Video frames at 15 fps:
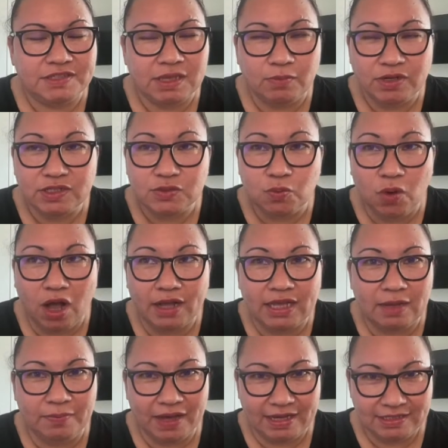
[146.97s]
if someone is
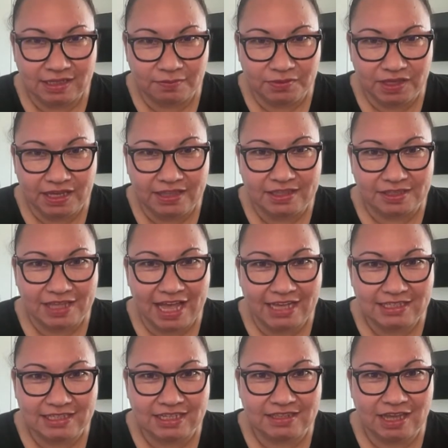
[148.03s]
walking by something, the
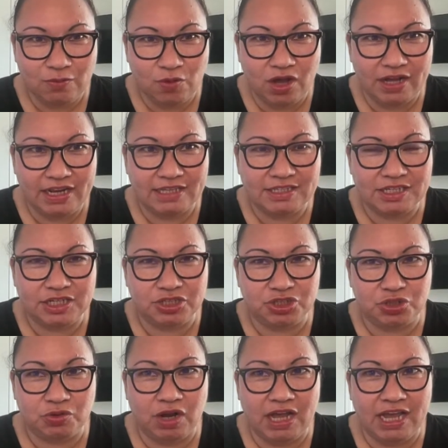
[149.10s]
last thing they want is a
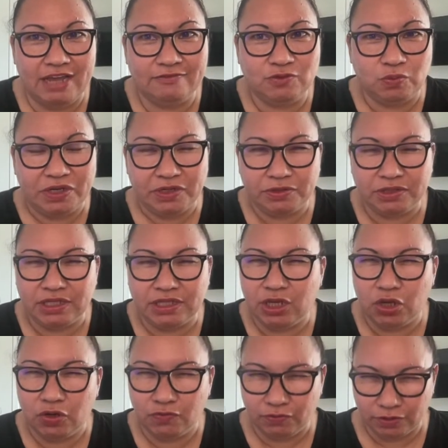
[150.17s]
contrived,
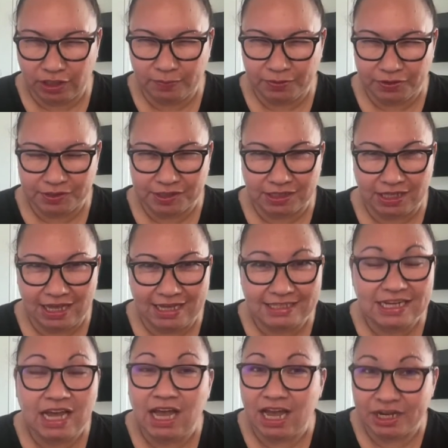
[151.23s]
weirdly, overly
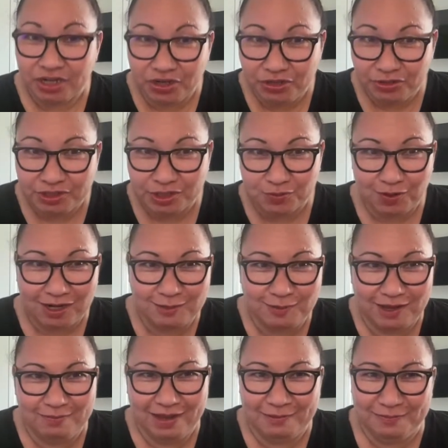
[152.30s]
personalized, I know you just walked
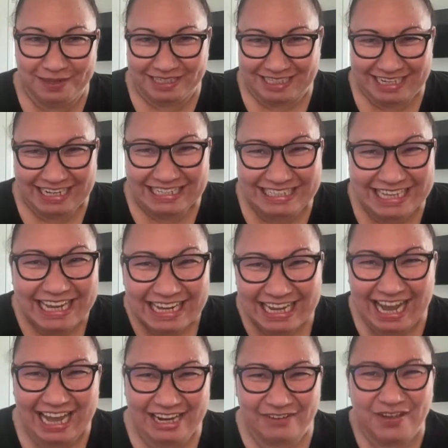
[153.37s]
by my business
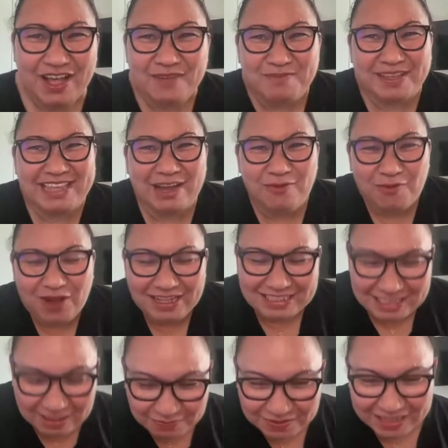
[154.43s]
kind of, but they
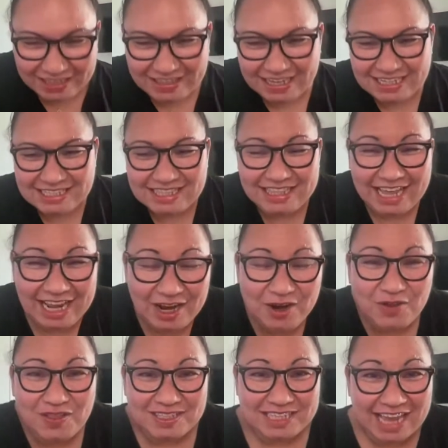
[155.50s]
want something that is
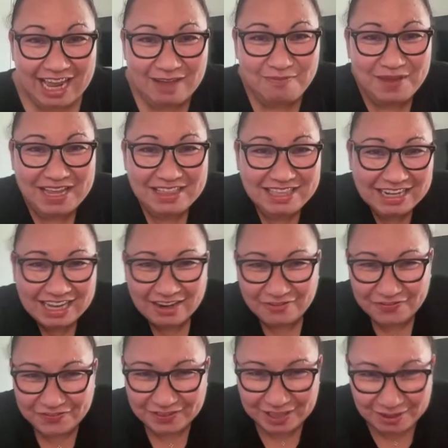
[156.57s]
there, that's ambient, that kind
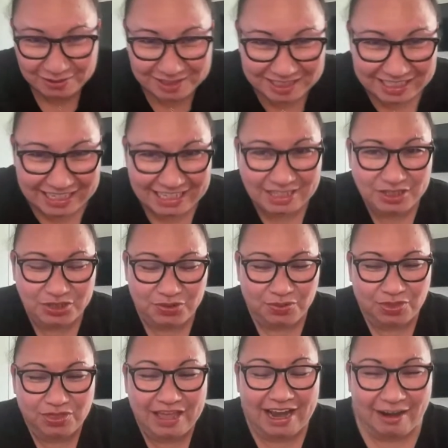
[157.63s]
of floats
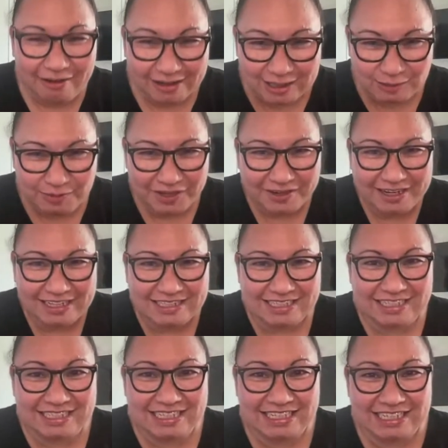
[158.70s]
into their experience,
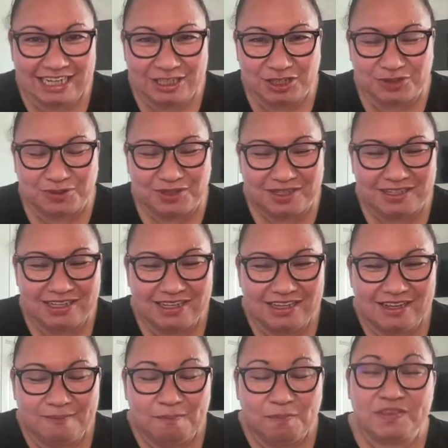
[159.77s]
that is contextual
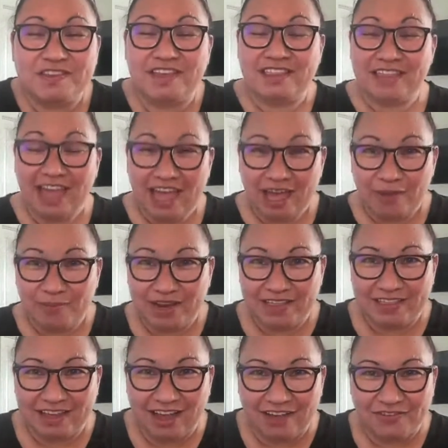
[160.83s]
to them. And
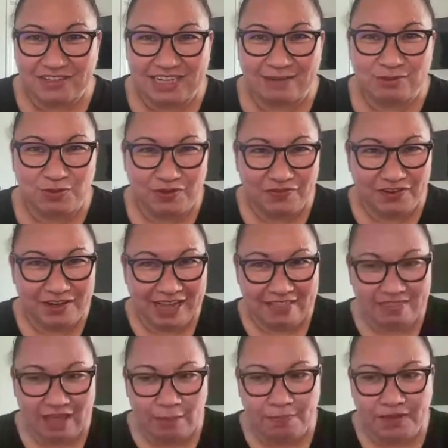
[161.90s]
I think oftentimes we
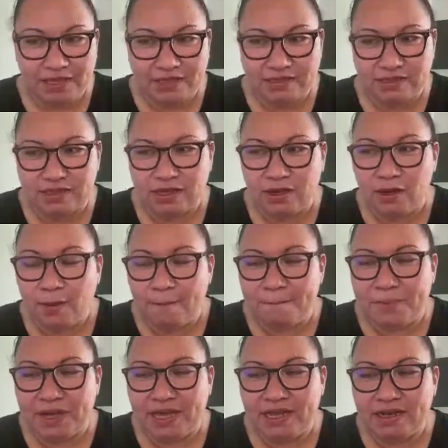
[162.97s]
forget that piece,
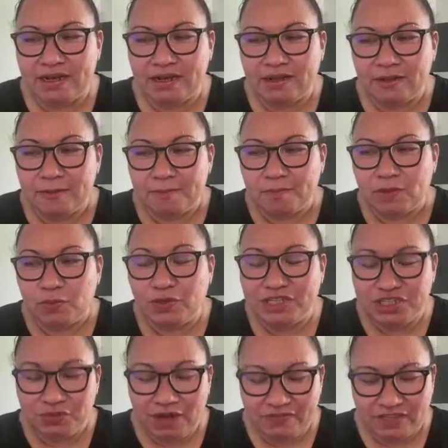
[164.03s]
but
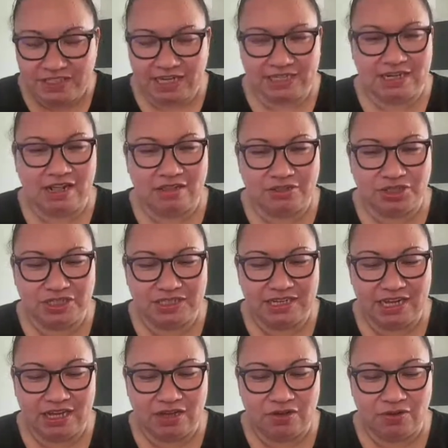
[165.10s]
we do have the technologies
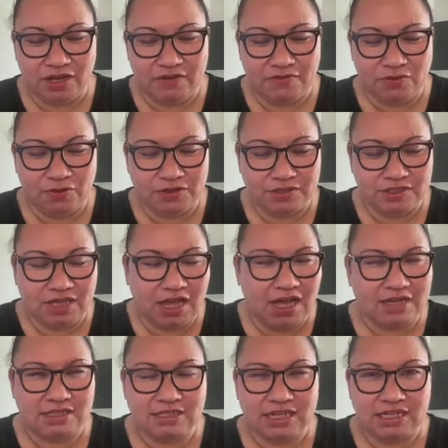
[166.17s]
now. And of course, the
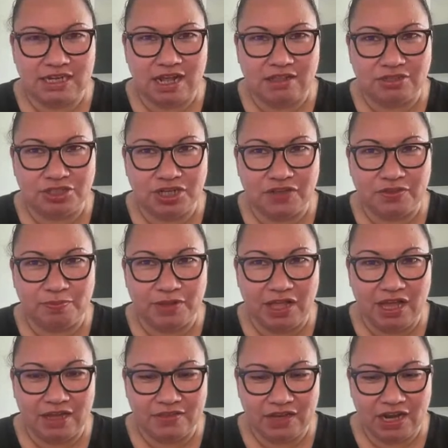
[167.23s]
hottest technology on the
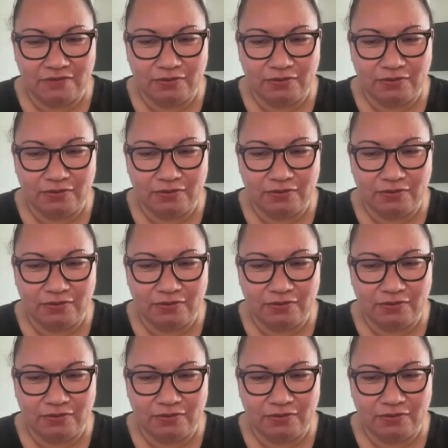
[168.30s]
block that